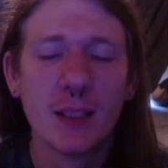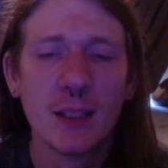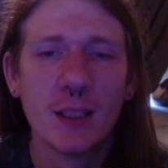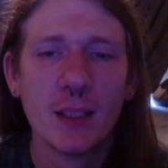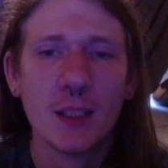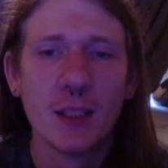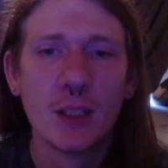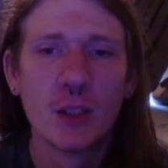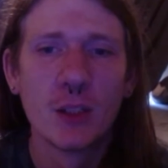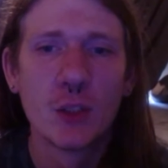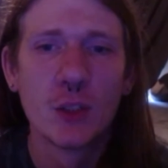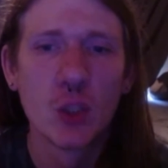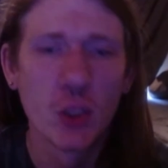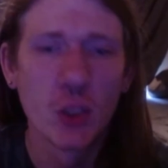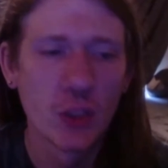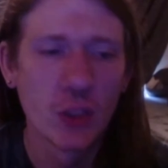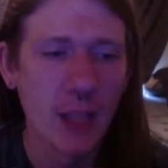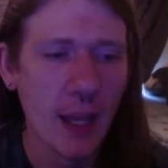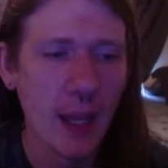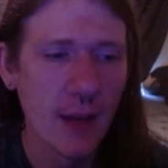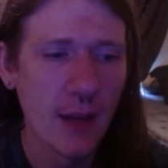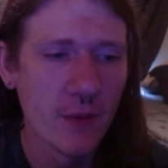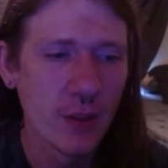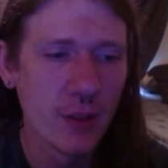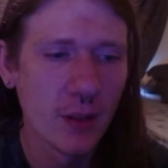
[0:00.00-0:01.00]
Just
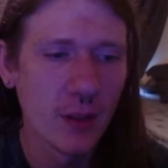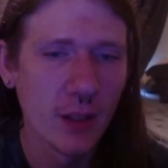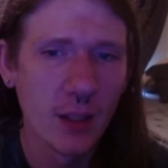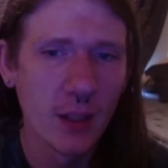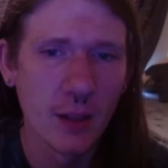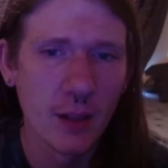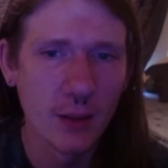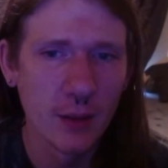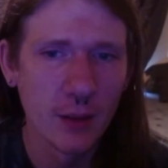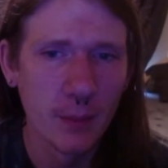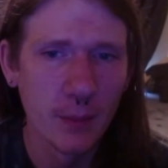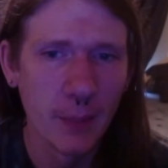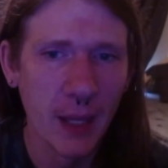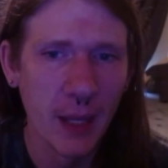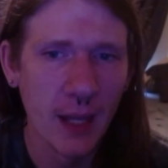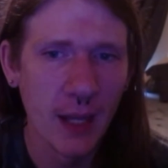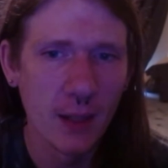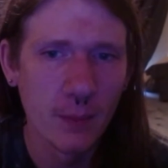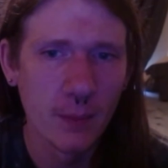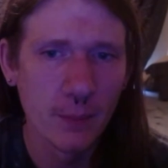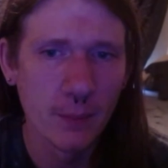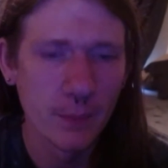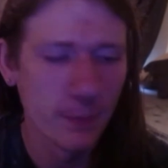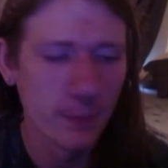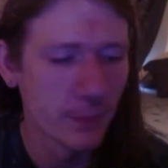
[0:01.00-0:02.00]
have it there in the back
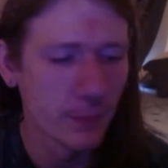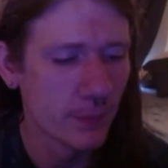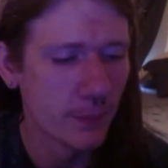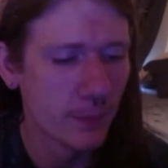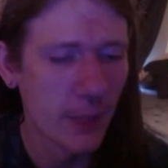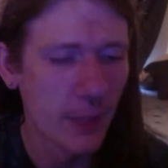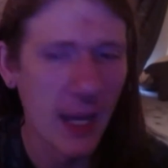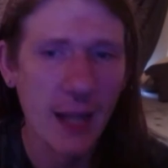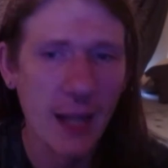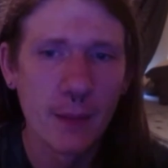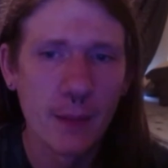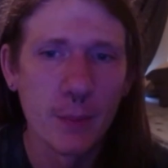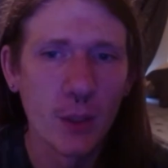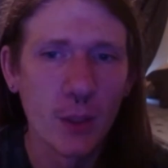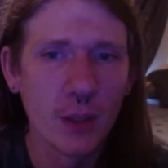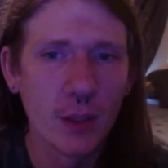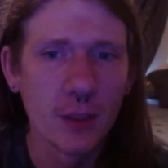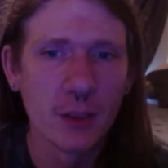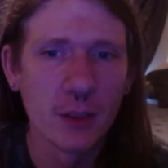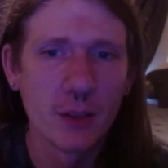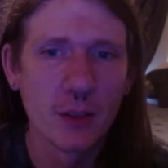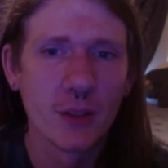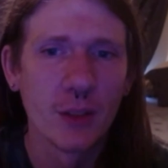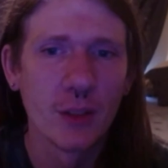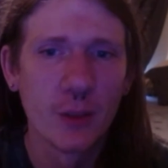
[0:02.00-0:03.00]
burner,
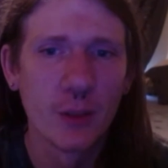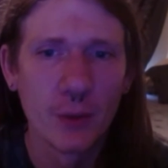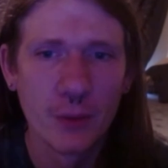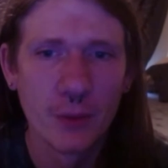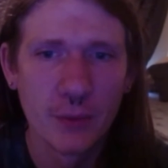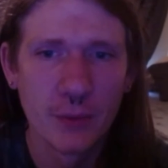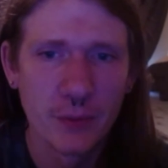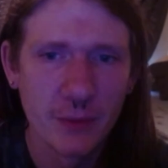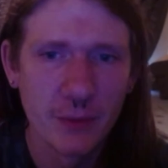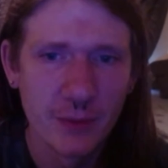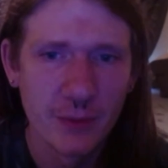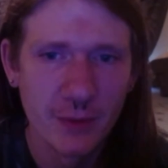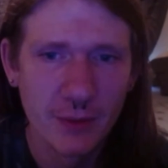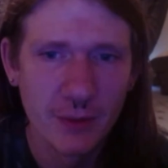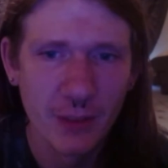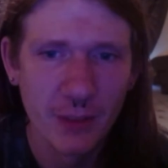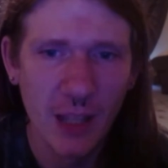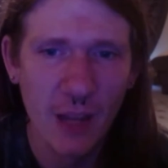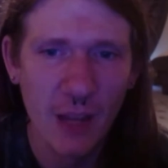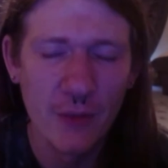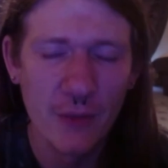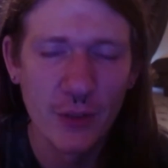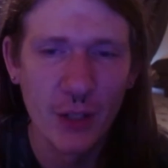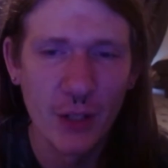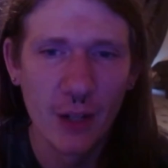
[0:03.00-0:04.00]
so
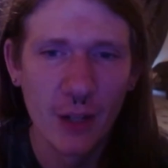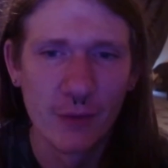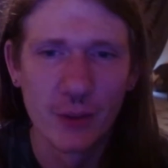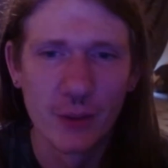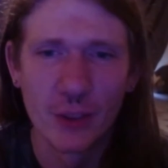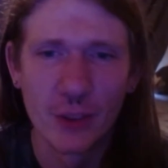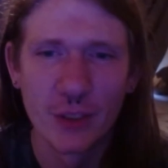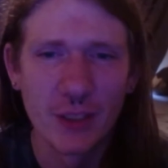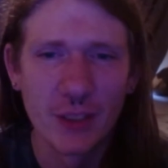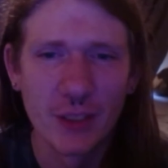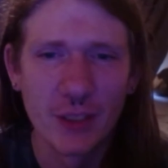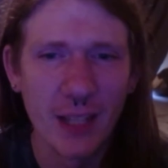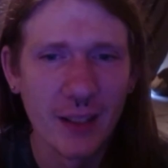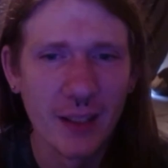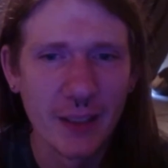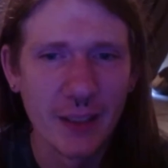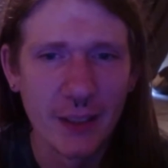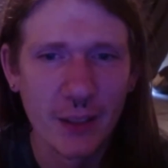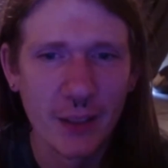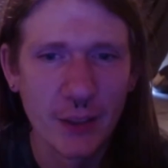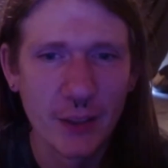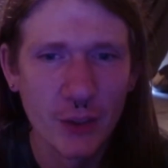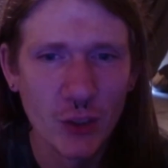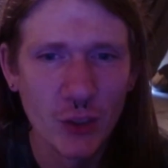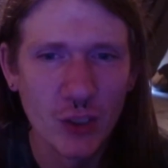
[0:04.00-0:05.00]
if you're ever just out here
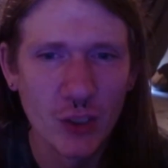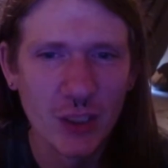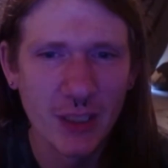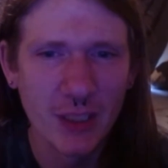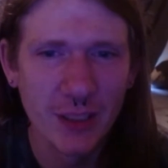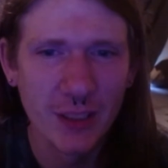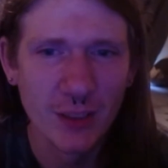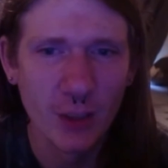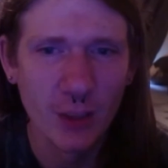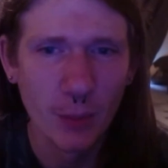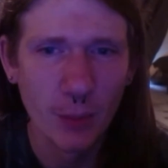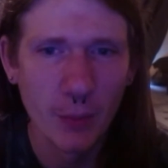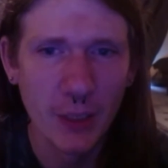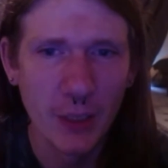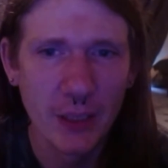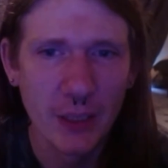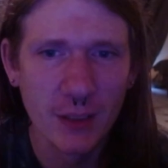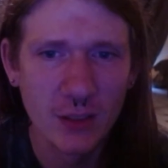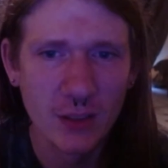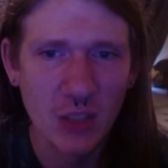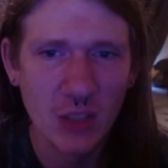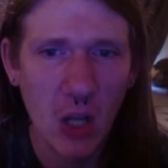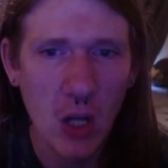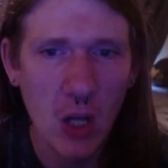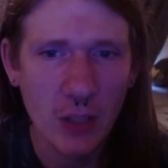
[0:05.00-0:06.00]
and you just need somebody to
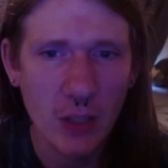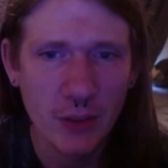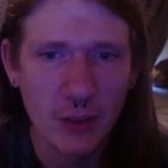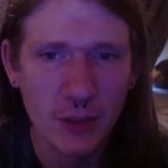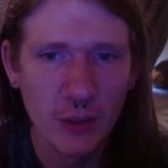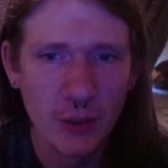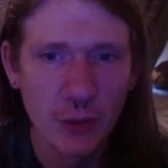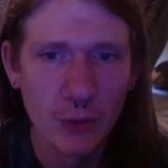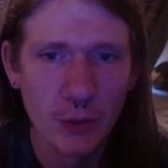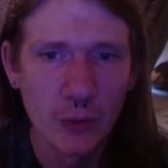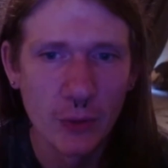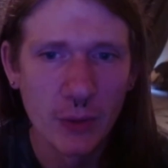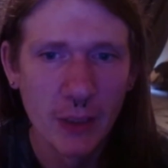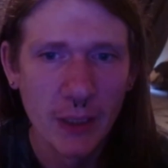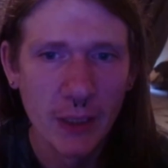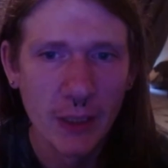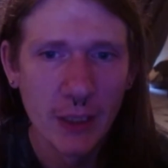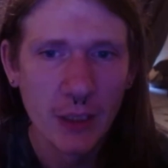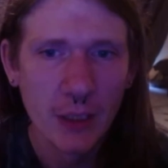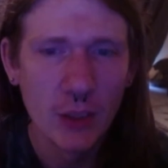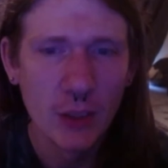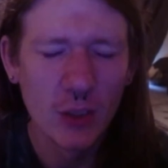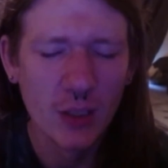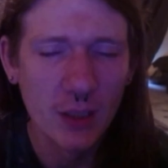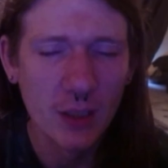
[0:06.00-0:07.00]
talk to,
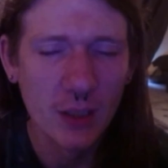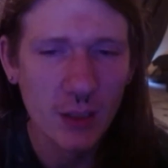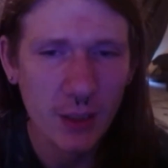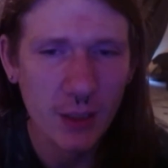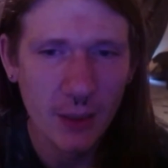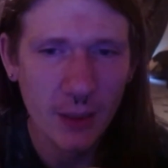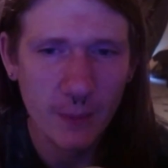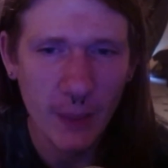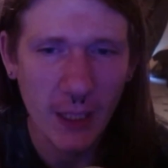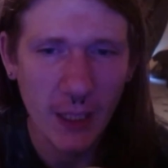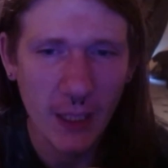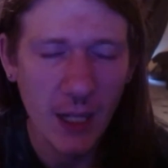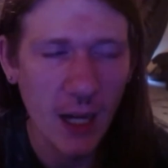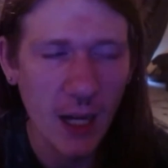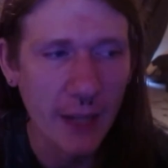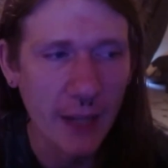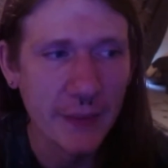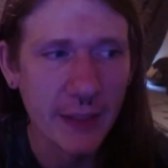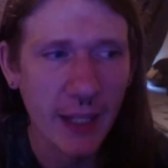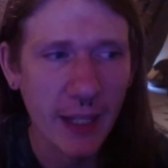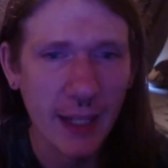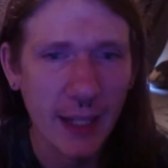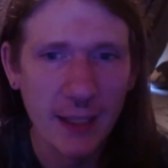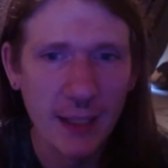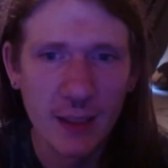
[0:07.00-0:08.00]
you can click my
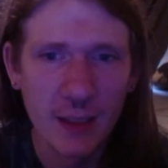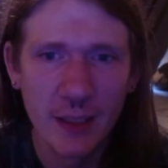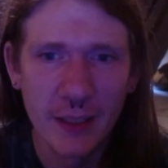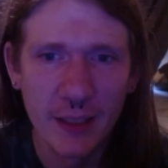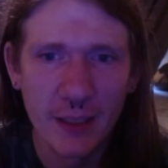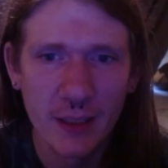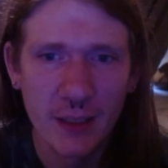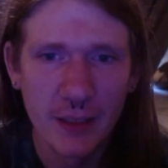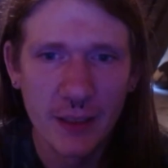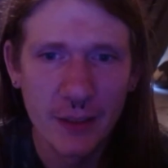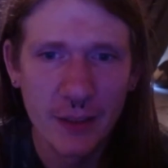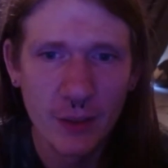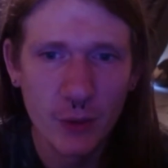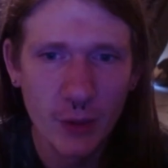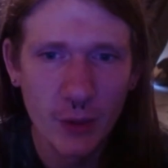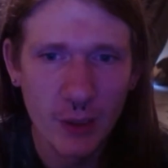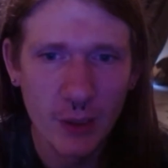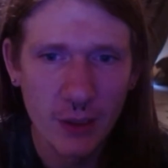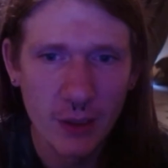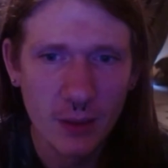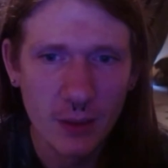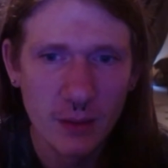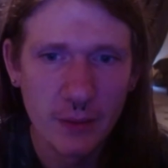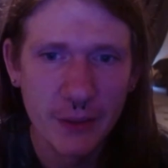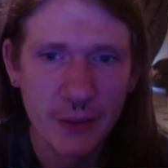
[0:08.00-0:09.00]
contact link and you
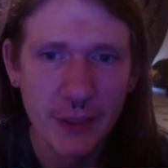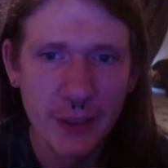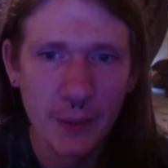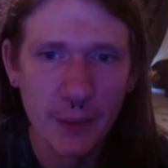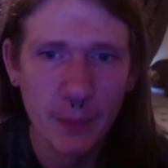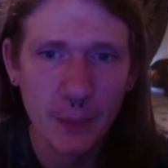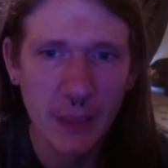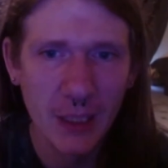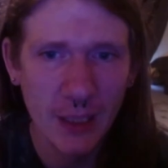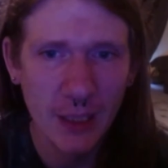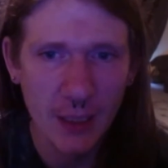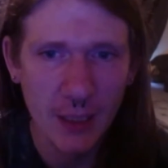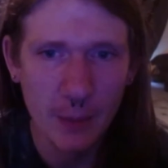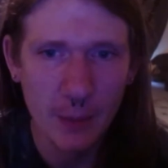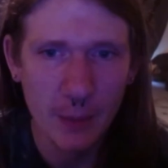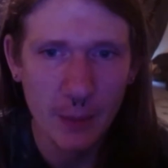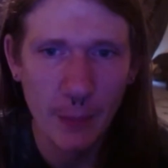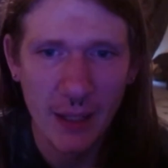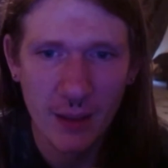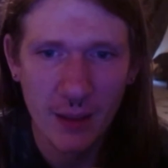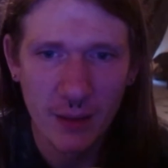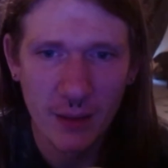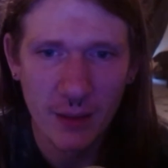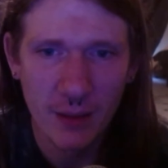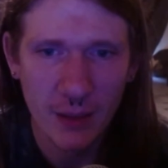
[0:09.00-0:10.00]
can send me an
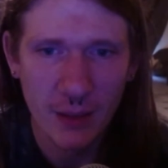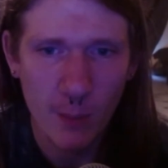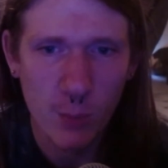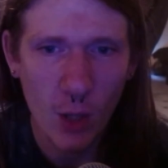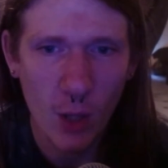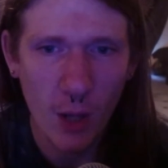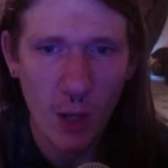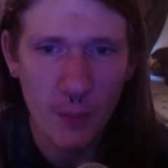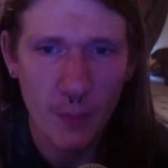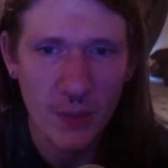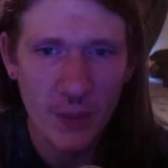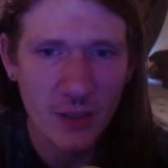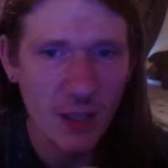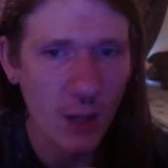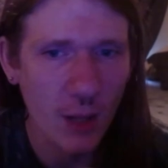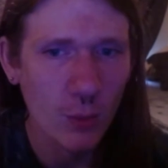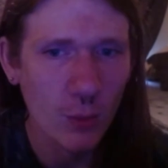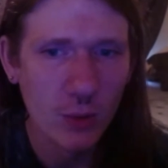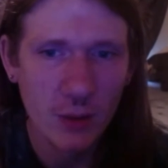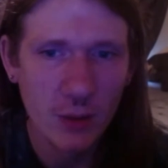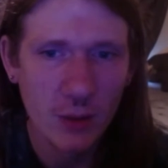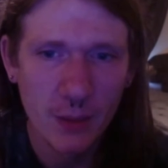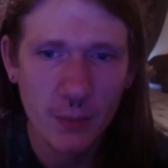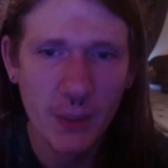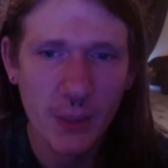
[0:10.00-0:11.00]
email, and I promise I
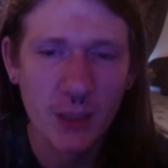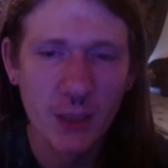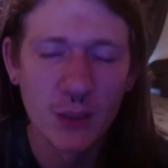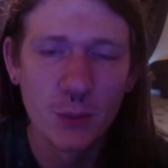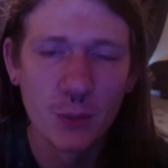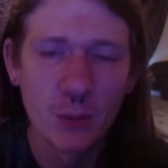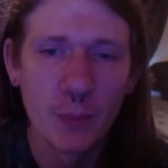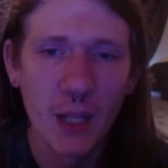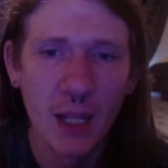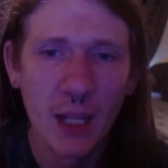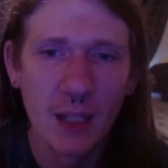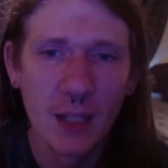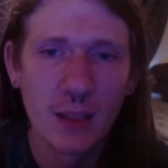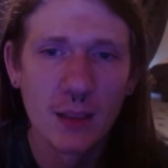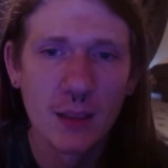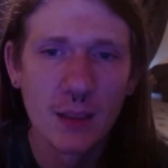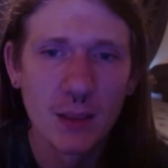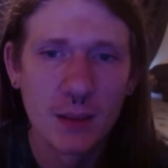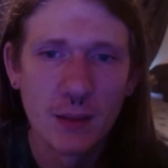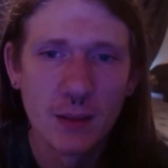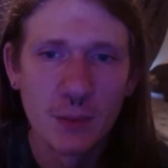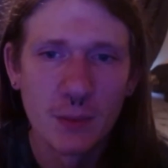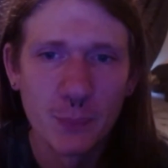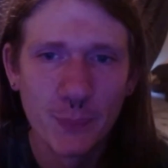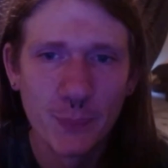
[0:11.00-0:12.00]
will email you back,
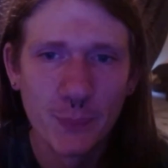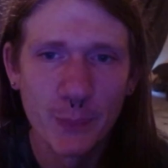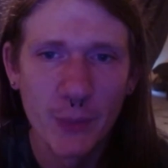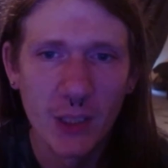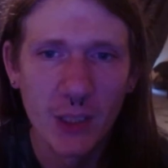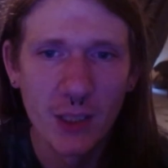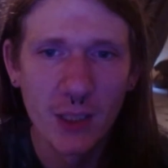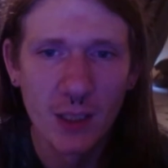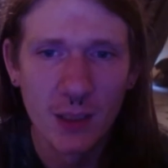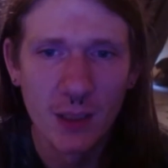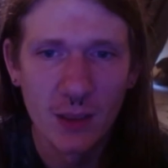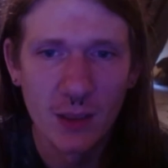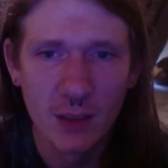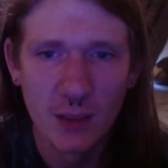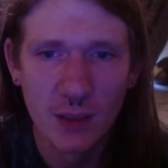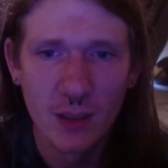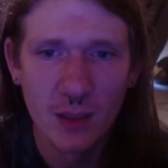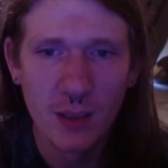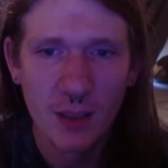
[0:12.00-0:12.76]
because